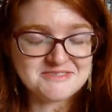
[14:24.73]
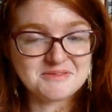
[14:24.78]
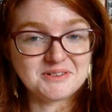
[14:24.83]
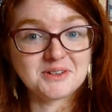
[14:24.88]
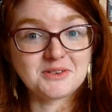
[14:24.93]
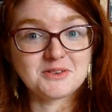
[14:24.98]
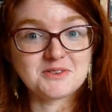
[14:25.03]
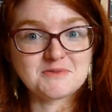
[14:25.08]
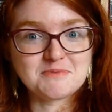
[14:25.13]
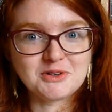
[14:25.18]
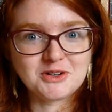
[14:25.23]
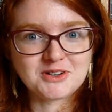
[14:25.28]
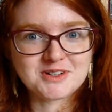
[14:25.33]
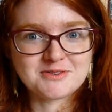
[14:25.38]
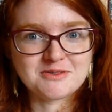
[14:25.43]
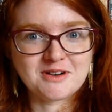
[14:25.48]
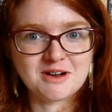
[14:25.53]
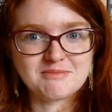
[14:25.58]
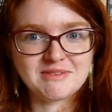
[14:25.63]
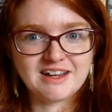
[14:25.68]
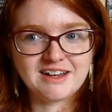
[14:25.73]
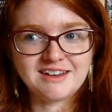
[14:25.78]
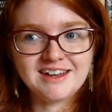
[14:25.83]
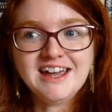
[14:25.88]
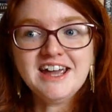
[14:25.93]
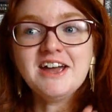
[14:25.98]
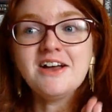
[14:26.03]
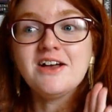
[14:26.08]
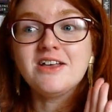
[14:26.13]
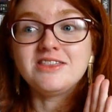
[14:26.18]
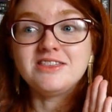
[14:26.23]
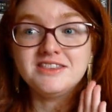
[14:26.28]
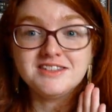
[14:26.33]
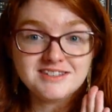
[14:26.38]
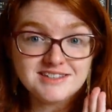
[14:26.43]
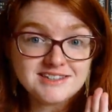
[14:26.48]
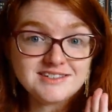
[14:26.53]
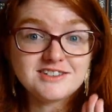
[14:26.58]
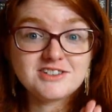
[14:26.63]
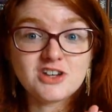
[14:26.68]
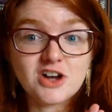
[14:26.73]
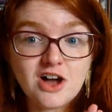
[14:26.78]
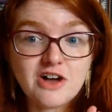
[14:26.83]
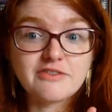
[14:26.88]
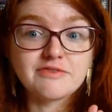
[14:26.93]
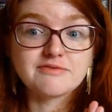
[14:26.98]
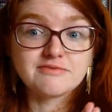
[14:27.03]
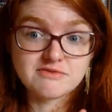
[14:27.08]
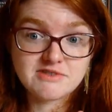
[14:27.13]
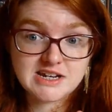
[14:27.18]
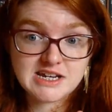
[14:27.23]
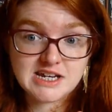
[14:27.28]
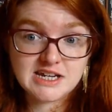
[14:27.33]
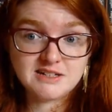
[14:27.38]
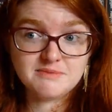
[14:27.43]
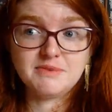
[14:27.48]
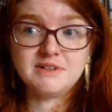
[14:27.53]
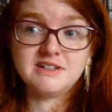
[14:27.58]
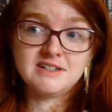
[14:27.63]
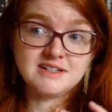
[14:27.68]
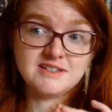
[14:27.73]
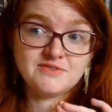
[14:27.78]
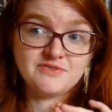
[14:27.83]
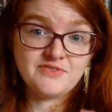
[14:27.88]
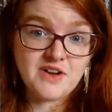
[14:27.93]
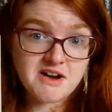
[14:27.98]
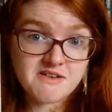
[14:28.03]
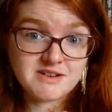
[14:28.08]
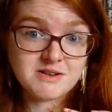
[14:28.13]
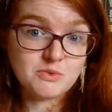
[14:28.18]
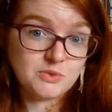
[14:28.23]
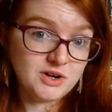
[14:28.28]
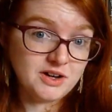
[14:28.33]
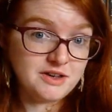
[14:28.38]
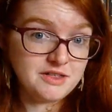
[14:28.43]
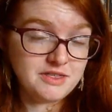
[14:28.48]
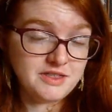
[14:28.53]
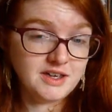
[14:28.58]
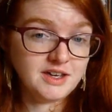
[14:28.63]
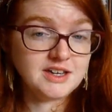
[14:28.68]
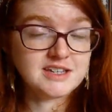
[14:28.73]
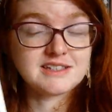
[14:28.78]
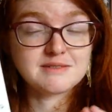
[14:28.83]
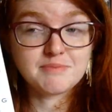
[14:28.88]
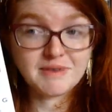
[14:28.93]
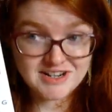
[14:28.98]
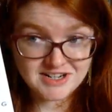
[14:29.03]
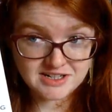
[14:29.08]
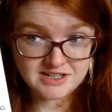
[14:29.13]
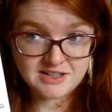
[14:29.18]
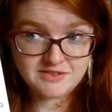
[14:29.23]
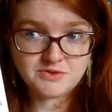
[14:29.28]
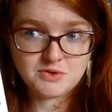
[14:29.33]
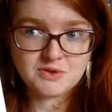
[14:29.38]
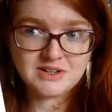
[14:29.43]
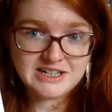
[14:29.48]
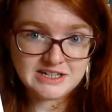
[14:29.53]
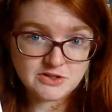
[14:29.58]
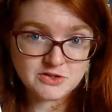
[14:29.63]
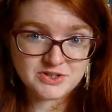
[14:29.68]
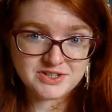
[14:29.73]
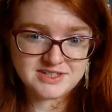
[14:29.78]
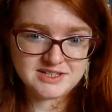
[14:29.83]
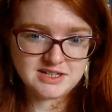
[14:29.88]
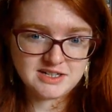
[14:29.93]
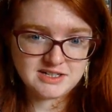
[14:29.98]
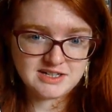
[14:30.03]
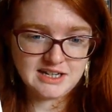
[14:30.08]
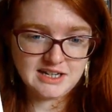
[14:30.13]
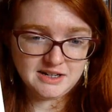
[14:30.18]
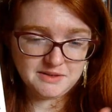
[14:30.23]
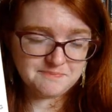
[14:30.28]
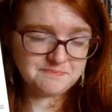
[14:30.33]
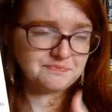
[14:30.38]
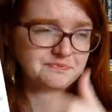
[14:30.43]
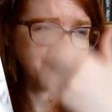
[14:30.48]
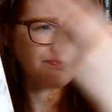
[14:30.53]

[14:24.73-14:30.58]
one of those books where I'm like, this is a tough read, but it is very worth it, especially if you're interested in